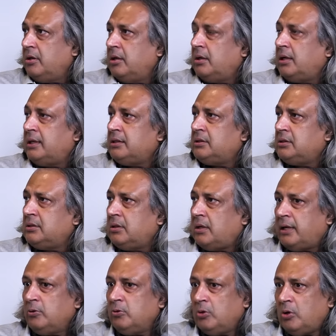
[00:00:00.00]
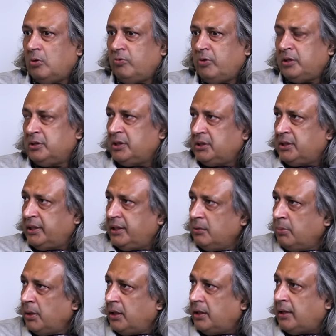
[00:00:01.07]
I don't know how far
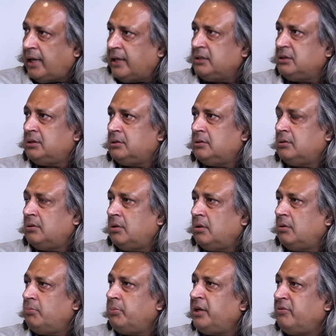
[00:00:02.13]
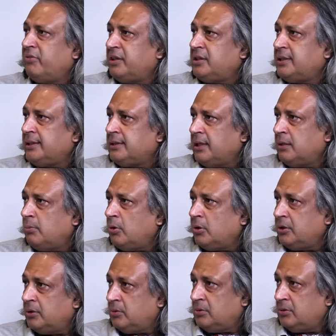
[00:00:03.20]
succeeded, but has been fencing that
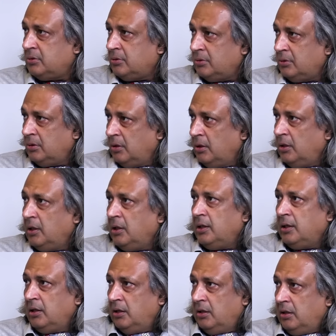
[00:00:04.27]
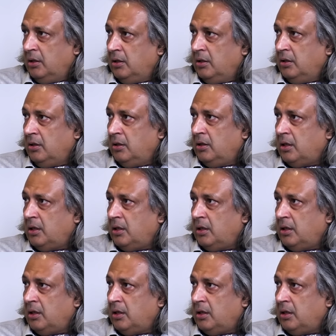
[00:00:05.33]
border also. Fencing the border, okay.